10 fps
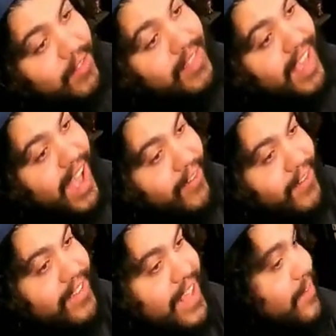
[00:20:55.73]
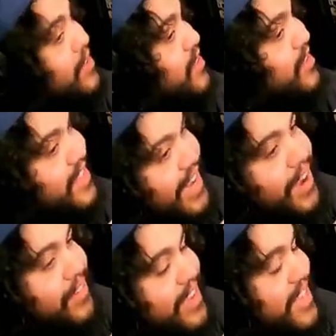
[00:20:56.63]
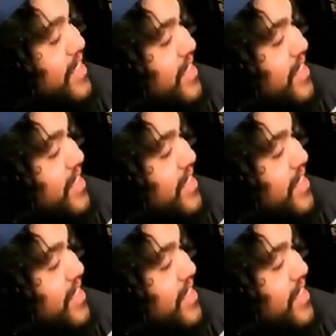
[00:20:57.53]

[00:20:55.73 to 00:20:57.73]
out. That way she's you know at least